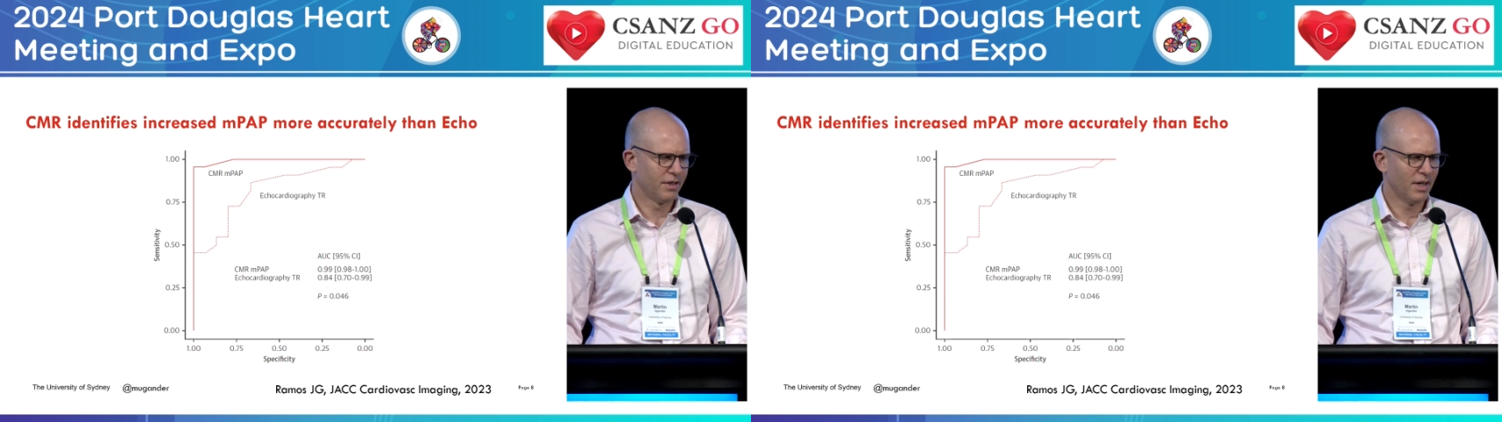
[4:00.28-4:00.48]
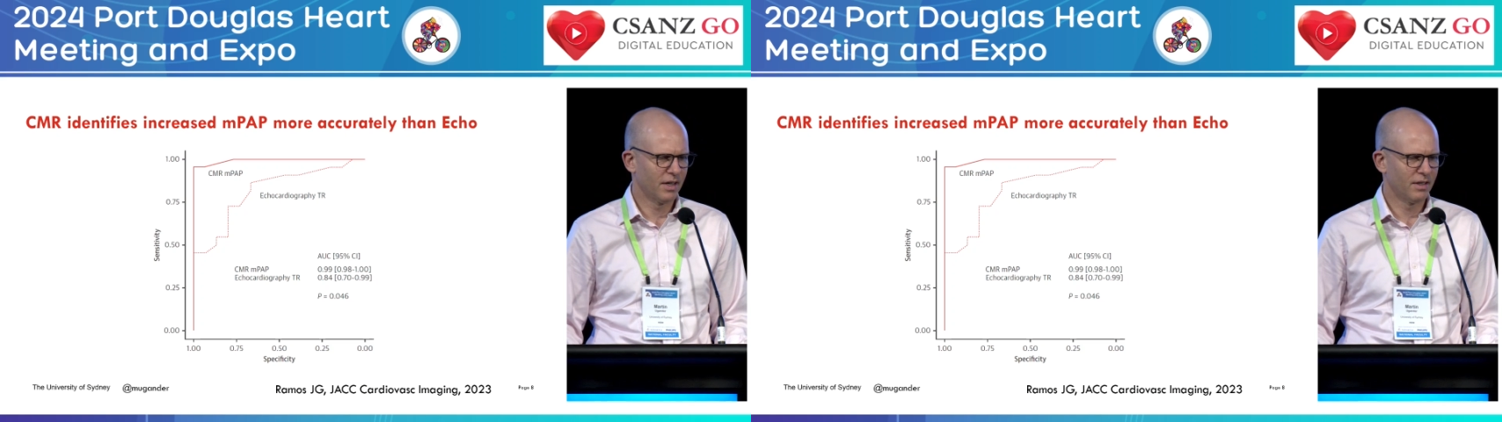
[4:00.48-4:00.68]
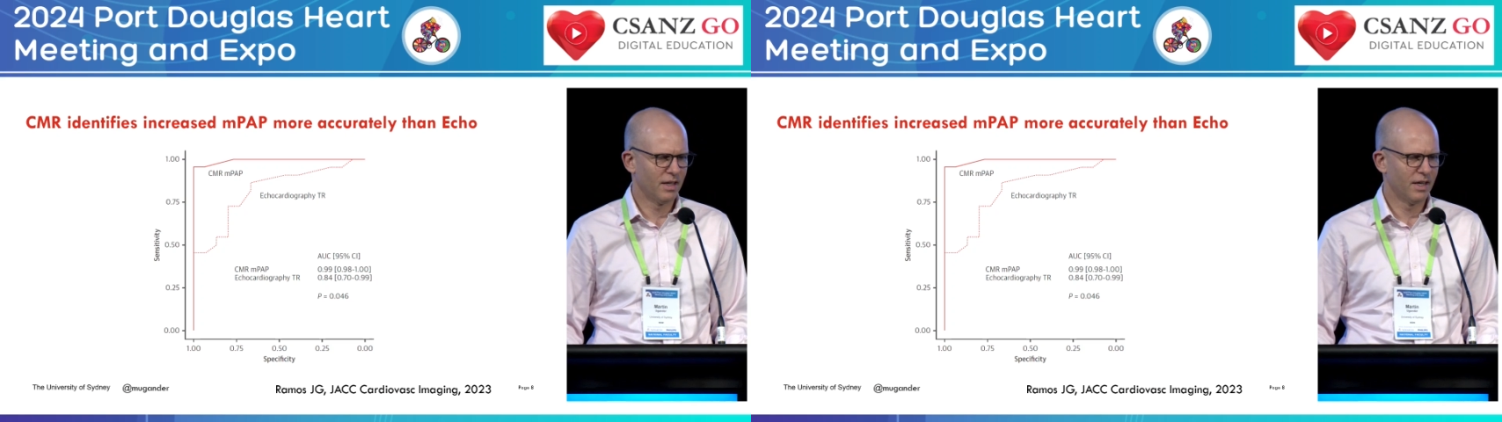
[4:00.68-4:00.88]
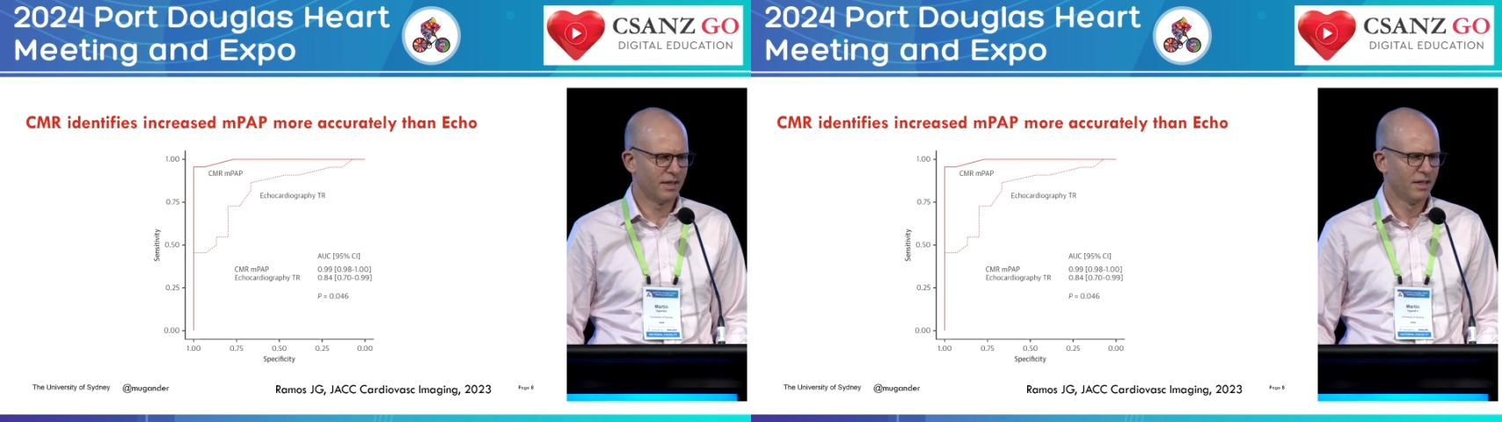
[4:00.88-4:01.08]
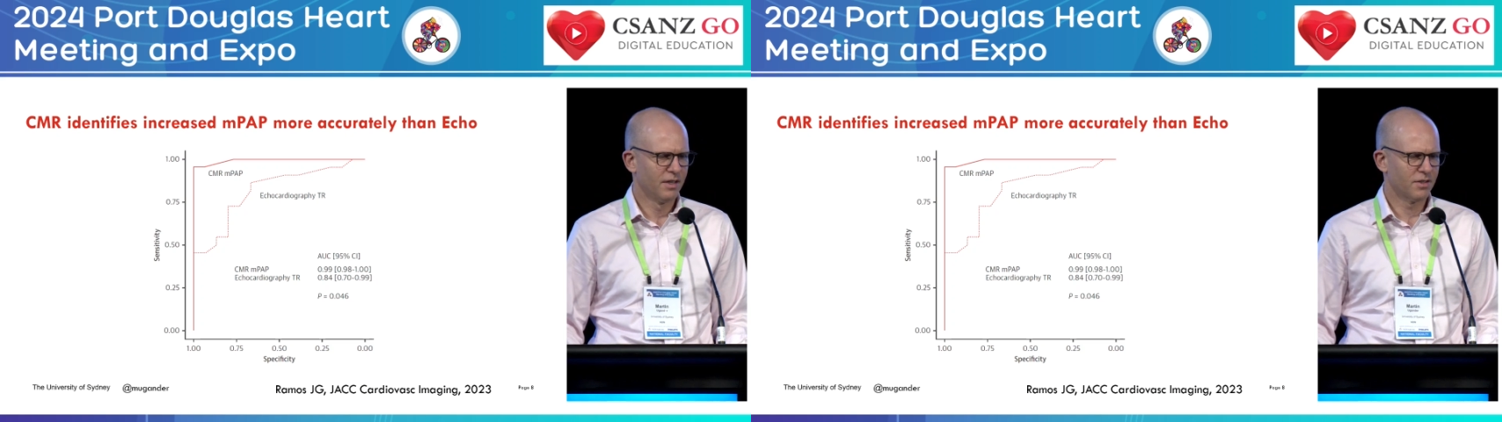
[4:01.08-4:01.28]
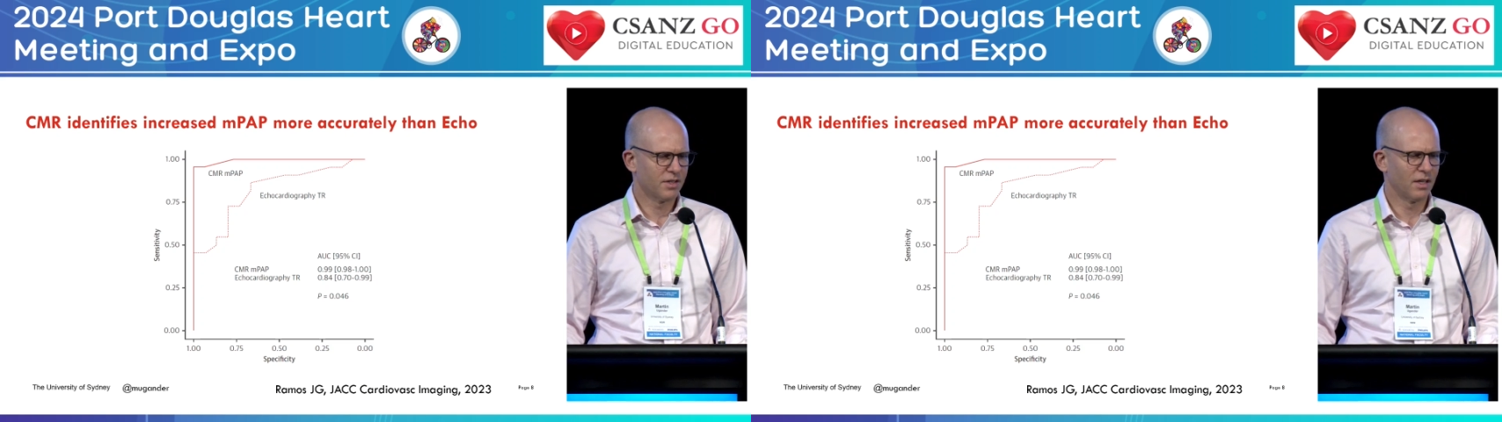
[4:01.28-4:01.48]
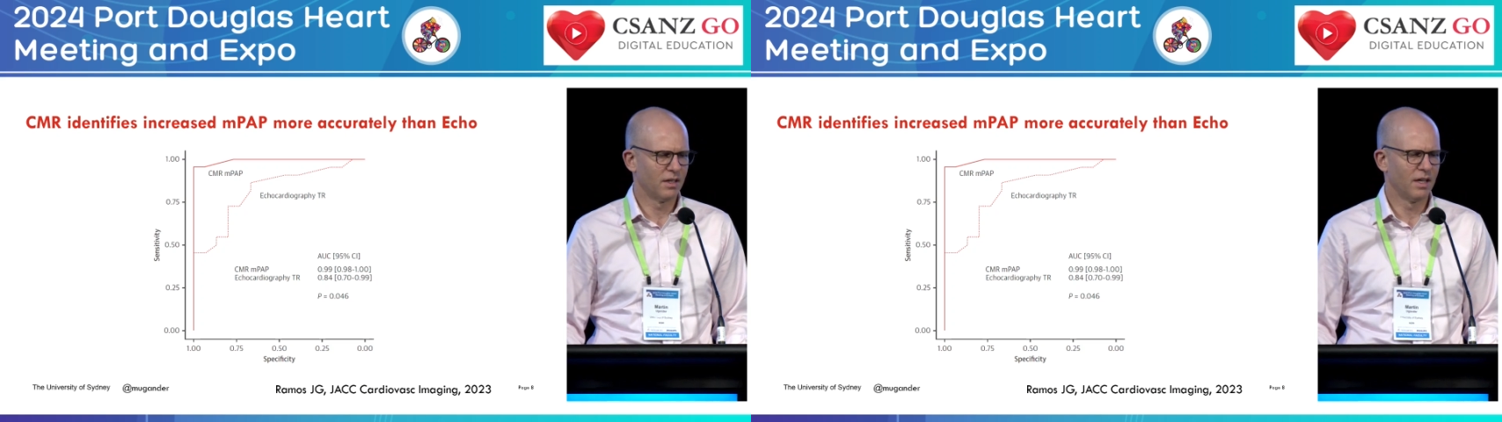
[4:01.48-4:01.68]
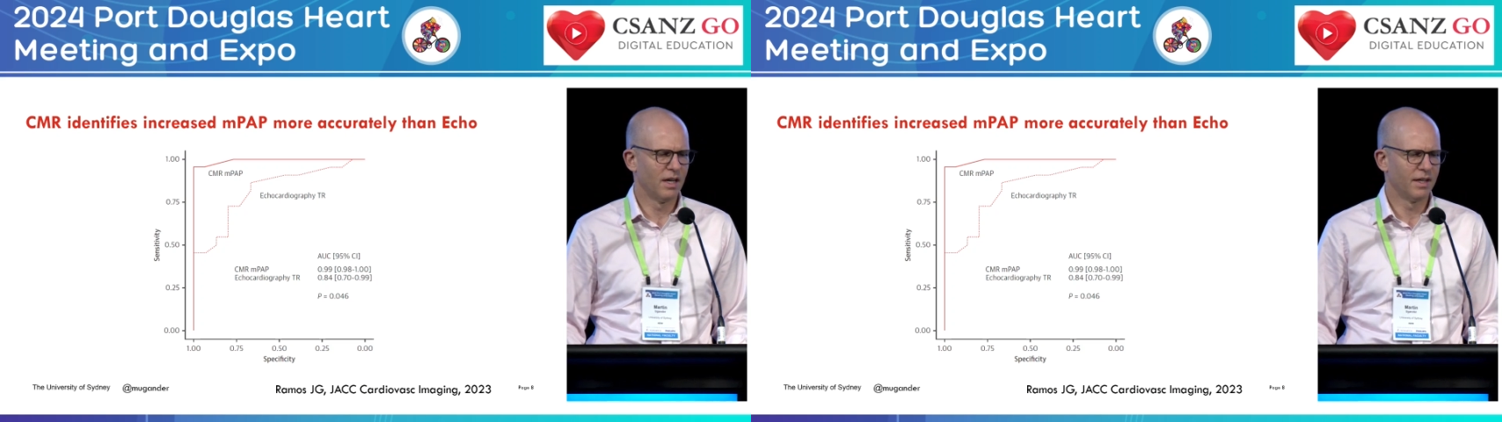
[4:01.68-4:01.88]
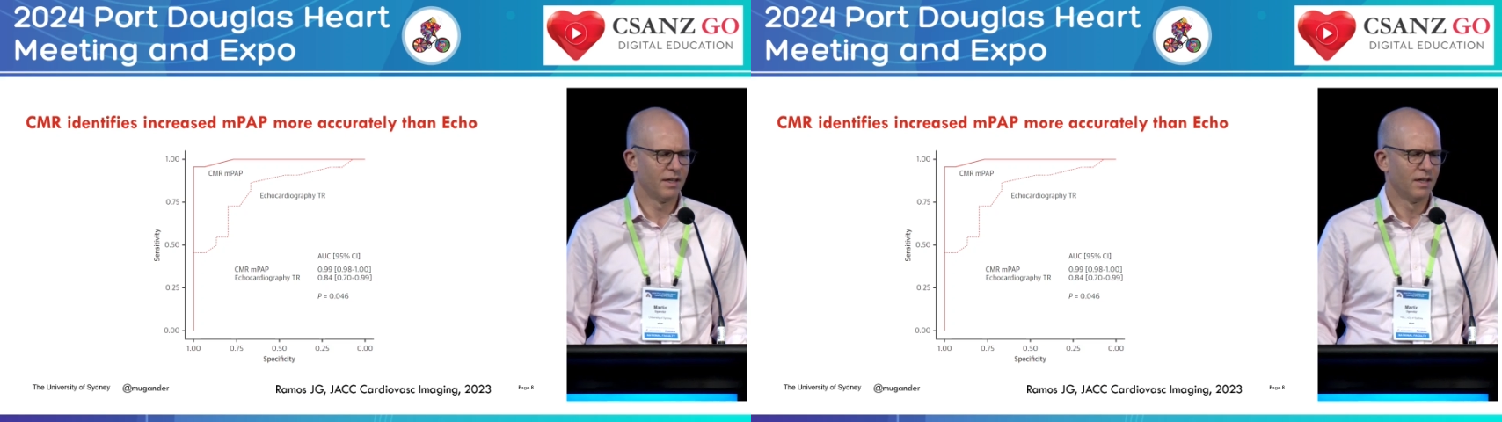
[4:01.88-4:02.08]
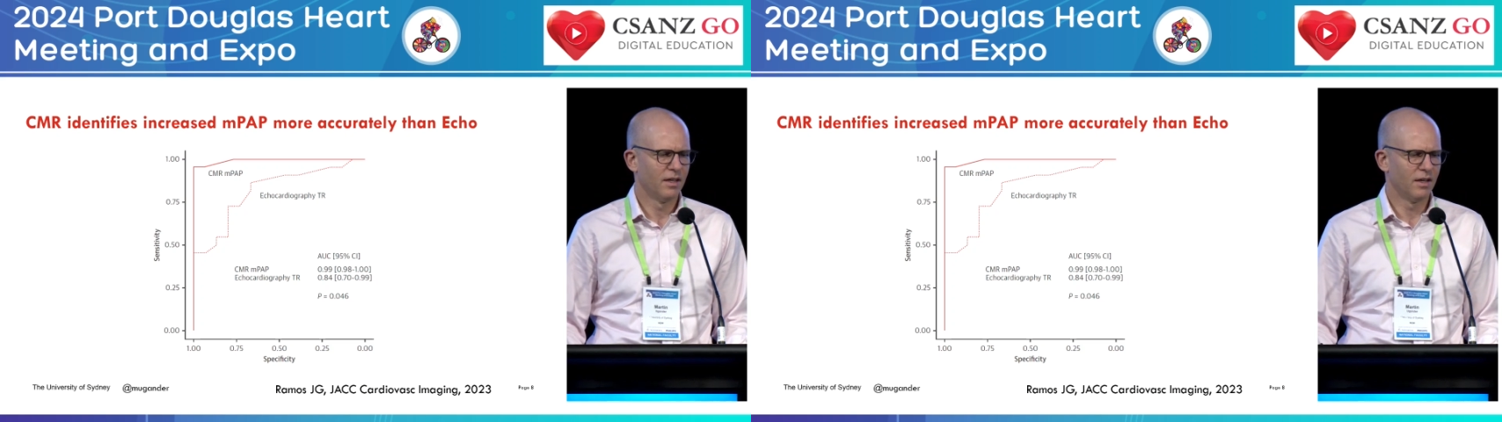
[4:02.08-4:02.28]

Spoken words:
in the dotted line, the solid line,